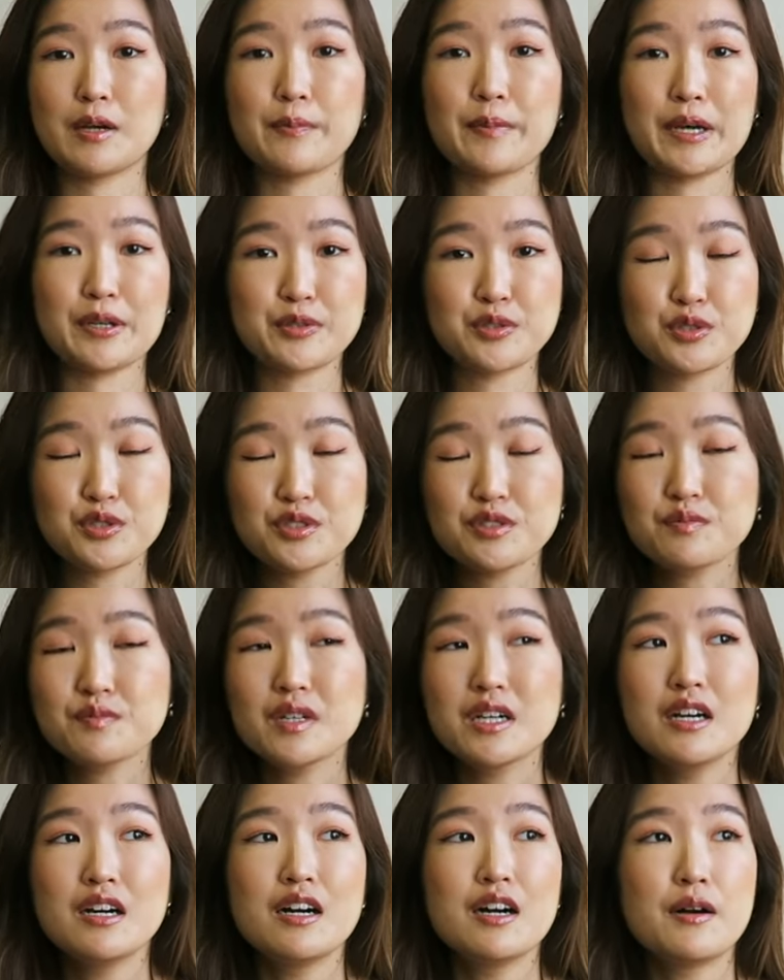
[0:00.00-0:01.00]
my
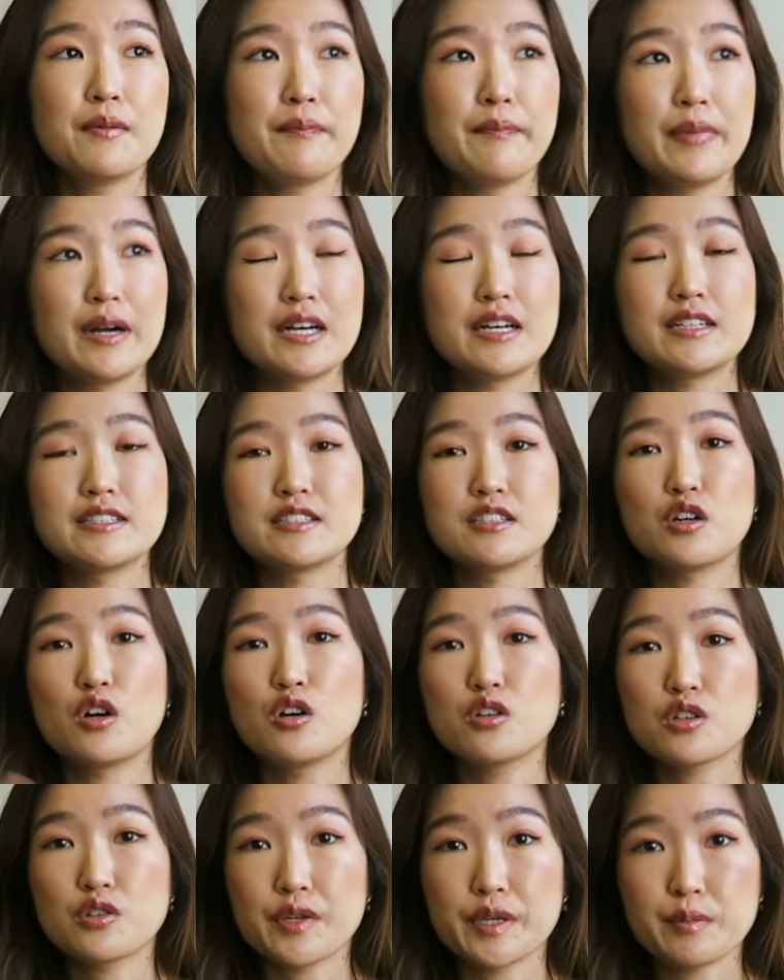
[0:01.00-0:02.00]
bedroom, but it's an
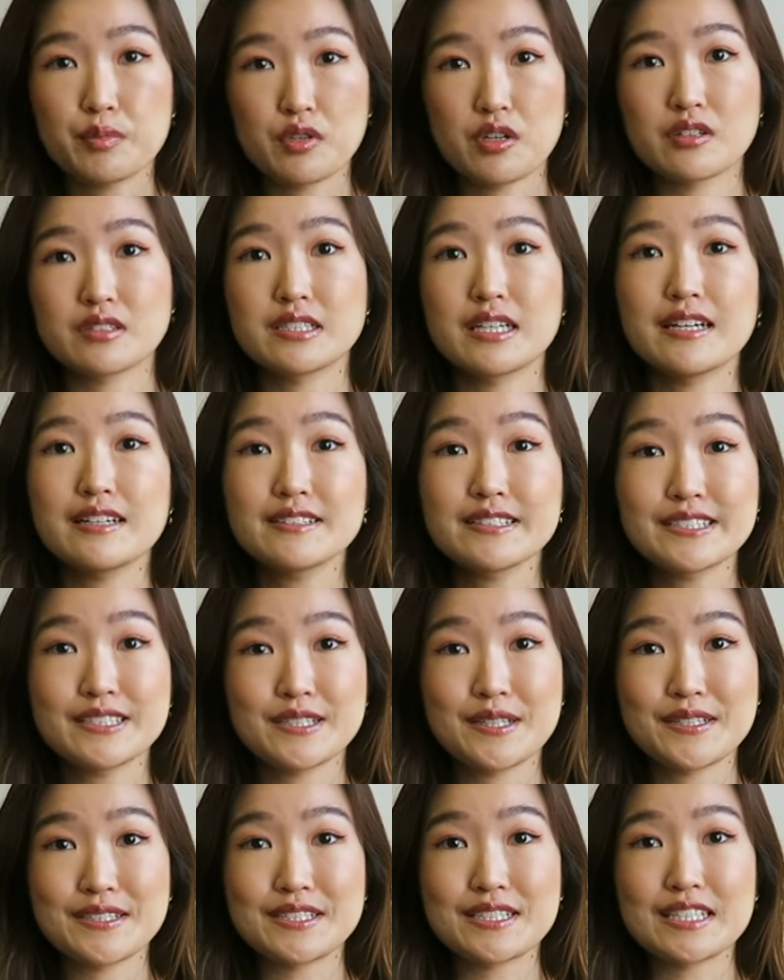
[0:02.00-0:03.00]
ongoing process.
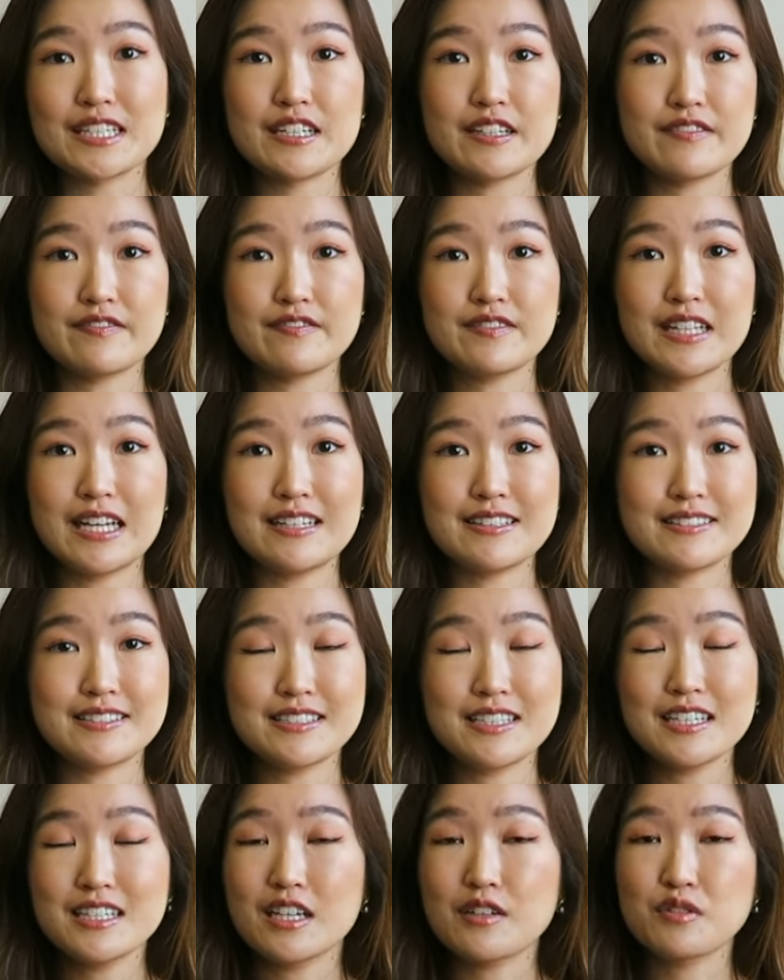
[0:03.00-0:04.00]
So if that is
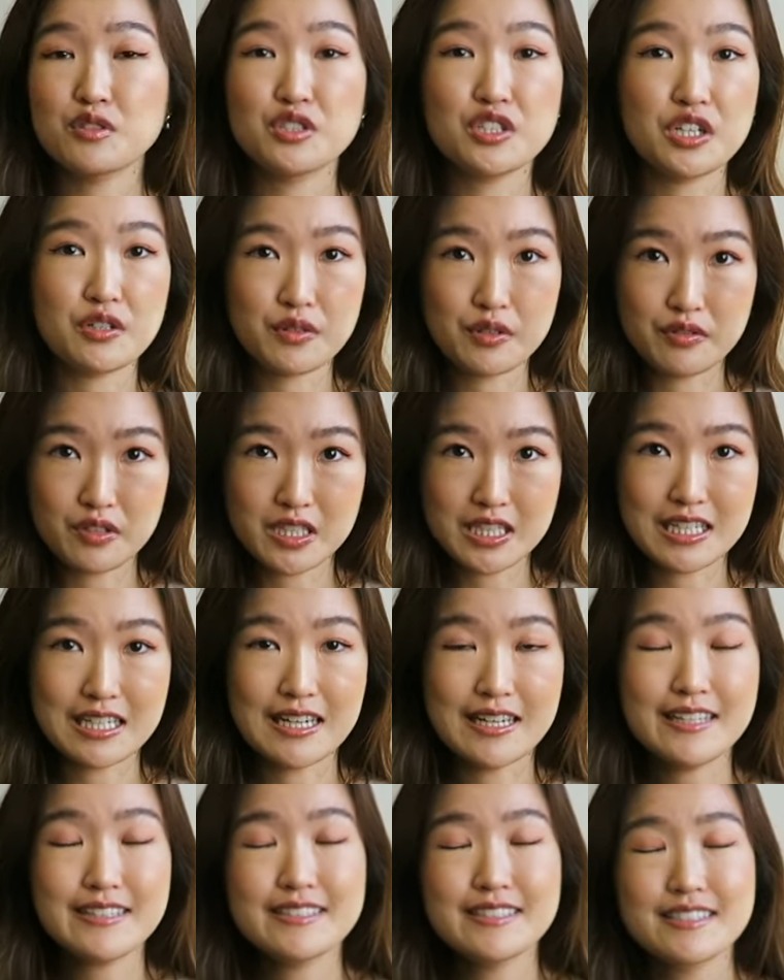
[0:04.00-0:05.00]
done, I will share with you
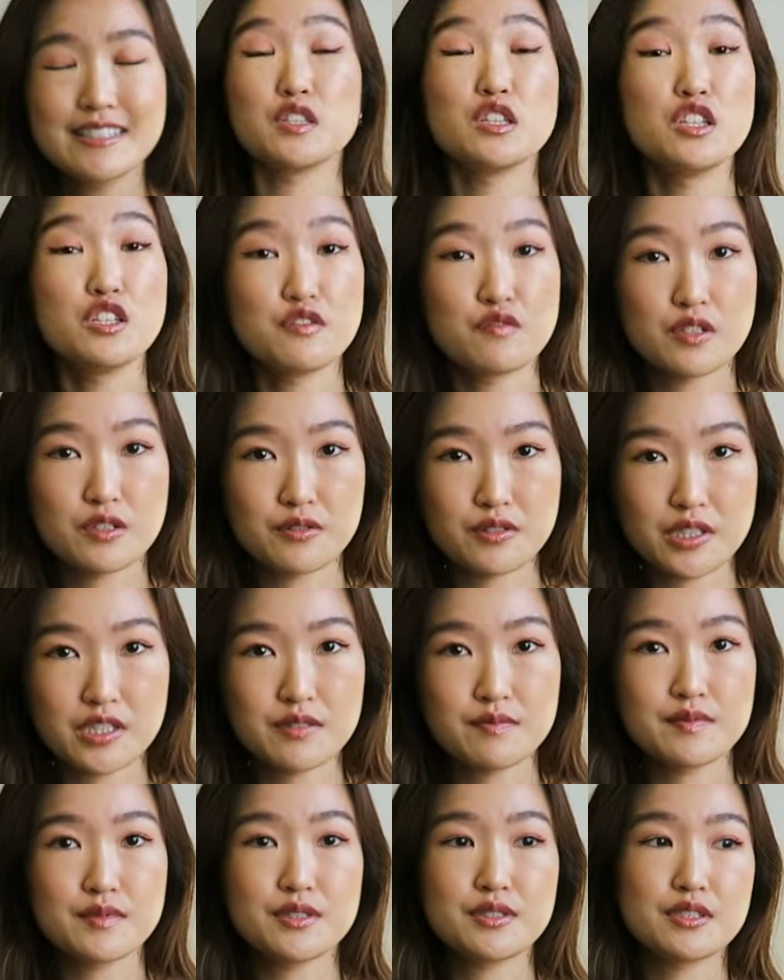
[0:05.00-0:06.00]
guys. The living
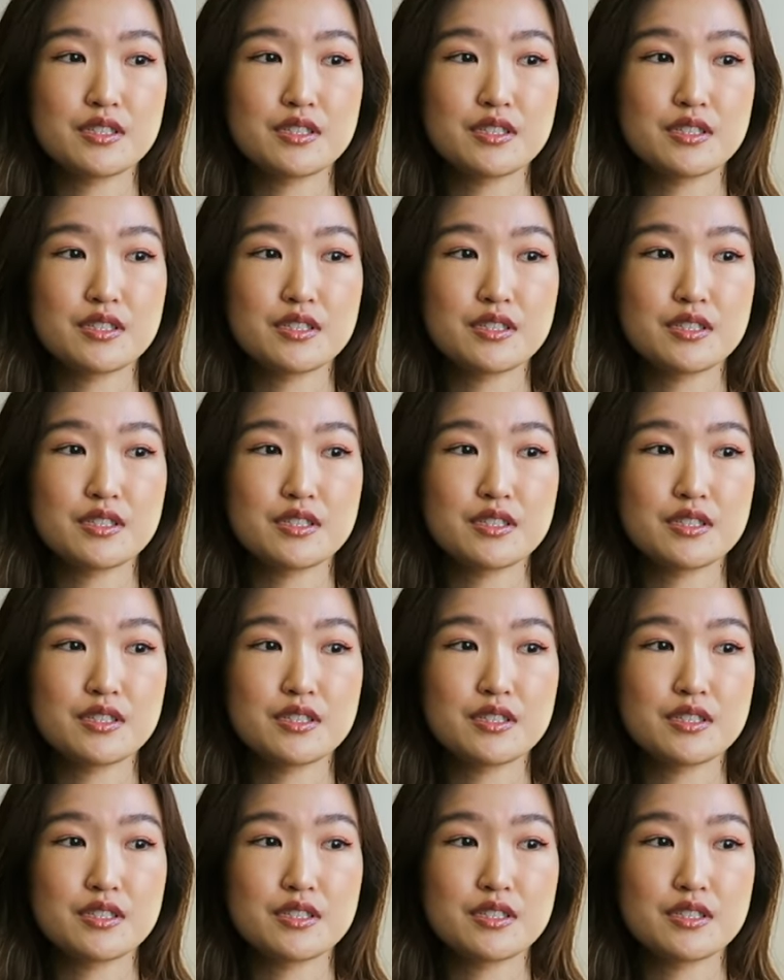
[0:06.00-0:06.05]
room.